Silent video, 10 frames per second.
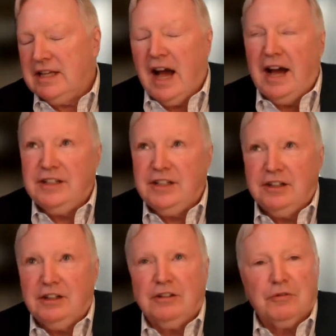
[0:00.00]
The
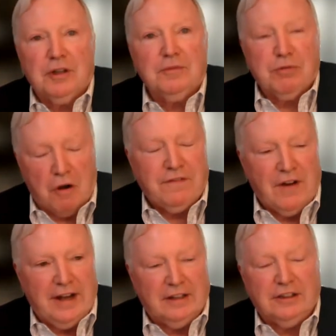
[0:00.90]
ideal
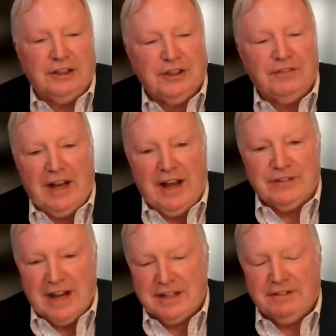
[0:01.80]
profile is if you
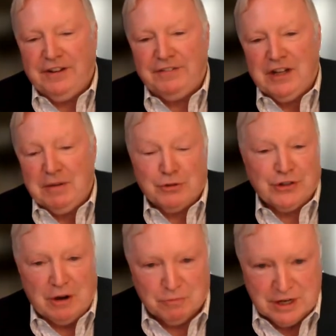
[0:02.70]
have 10 to
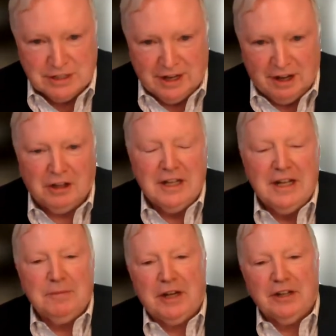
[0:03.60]
15% retail,
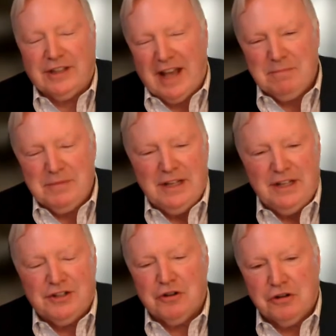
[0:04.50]
because that
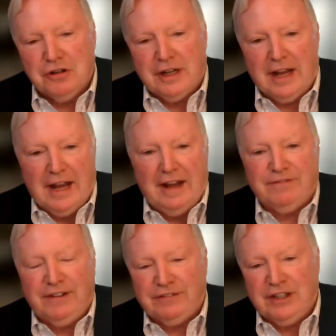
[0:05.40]
means you could
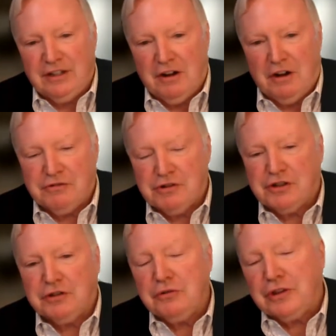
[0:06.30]
have 1,500
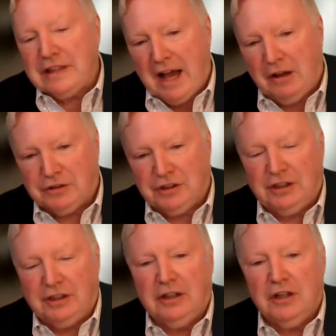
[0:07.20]
to
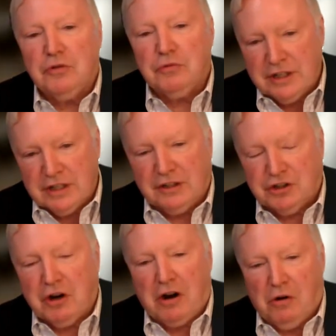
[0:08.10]
2,000 re-
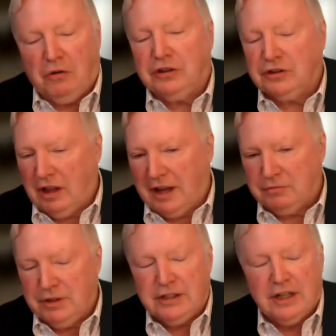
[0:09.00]
shareholders, a lot
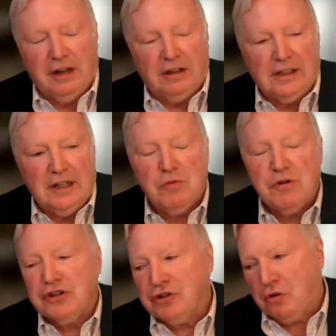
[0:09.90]
of retail,
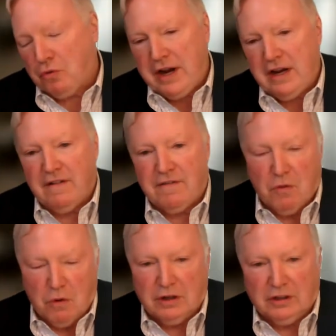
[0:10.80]
which is great
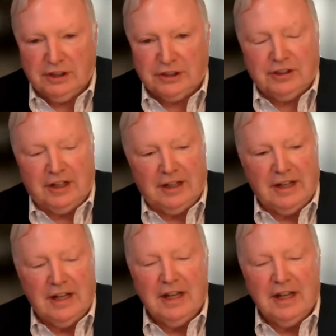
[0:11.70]
for listing.